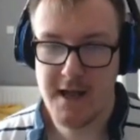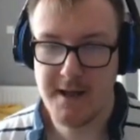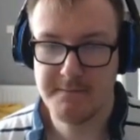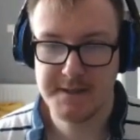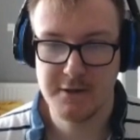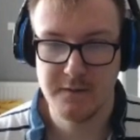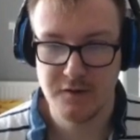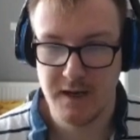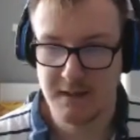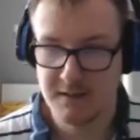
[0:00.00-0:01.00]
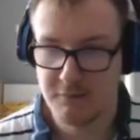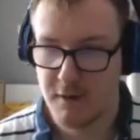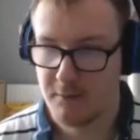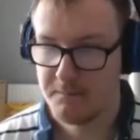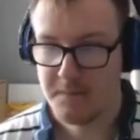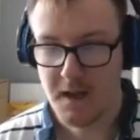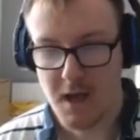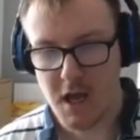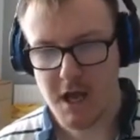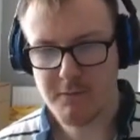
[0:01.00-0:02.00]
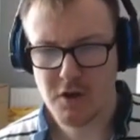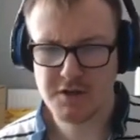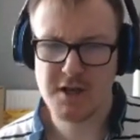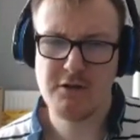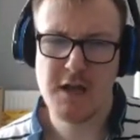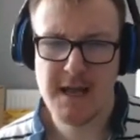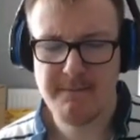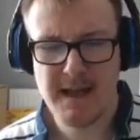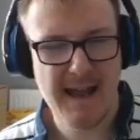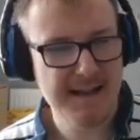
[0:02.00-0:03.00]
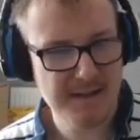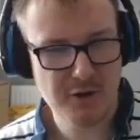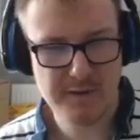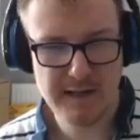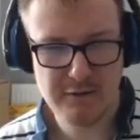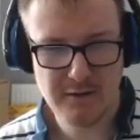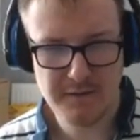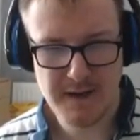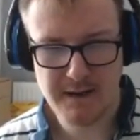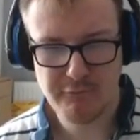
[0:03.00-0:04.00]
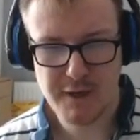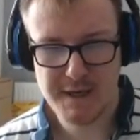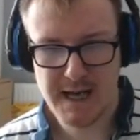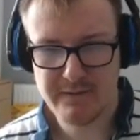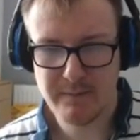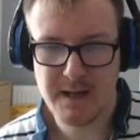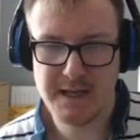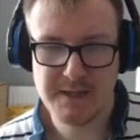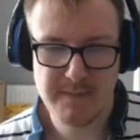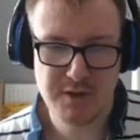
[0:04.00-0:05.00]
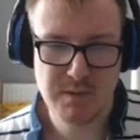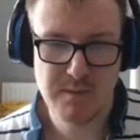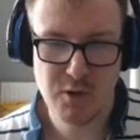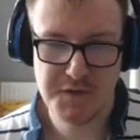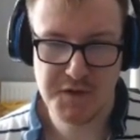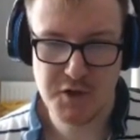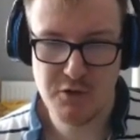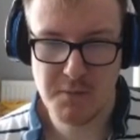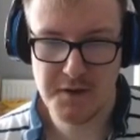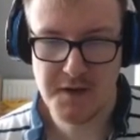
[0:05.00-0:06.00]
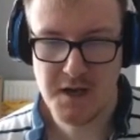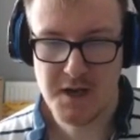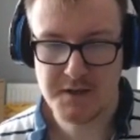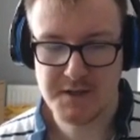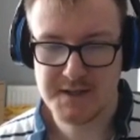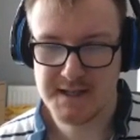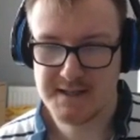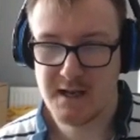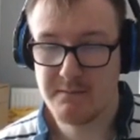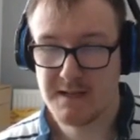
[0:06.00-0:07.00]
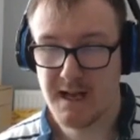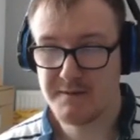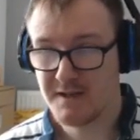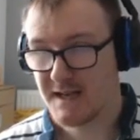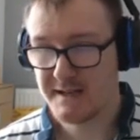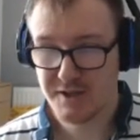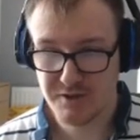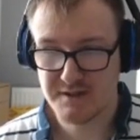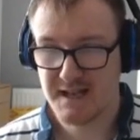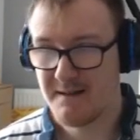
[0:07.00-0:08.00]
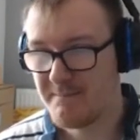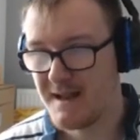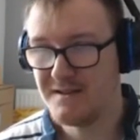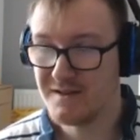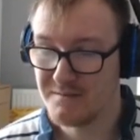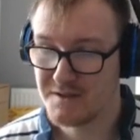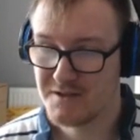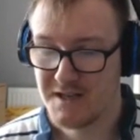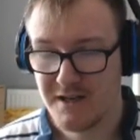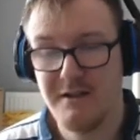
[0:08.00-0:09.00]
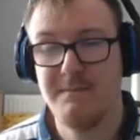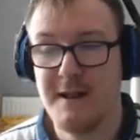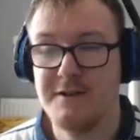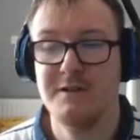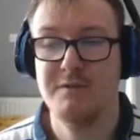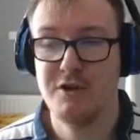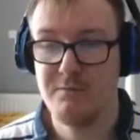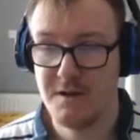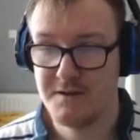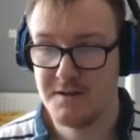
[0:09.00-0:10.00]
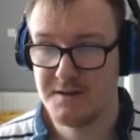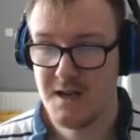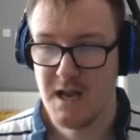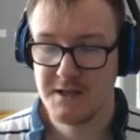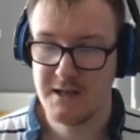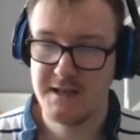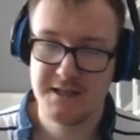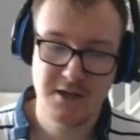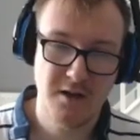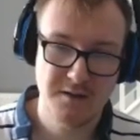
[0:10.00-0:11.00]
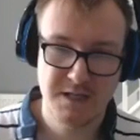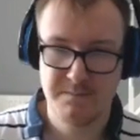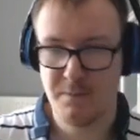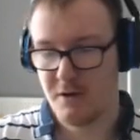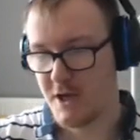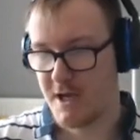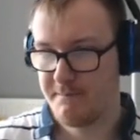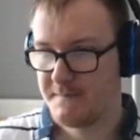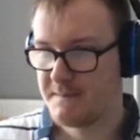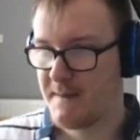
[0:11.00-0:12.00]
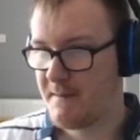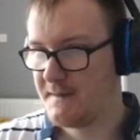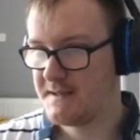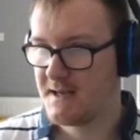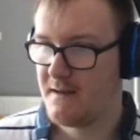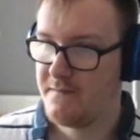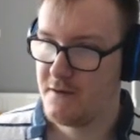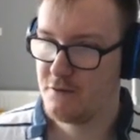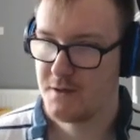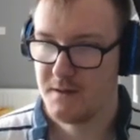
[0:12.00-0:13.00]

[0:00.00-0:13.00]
Silver Dragon as well. Also, it has another little effect where neither player can specialman more than 2 monsters at the same time. So it kind of shuts down pendulums because they can only pendulum 2 monsters. So at least they can't spam the entire field.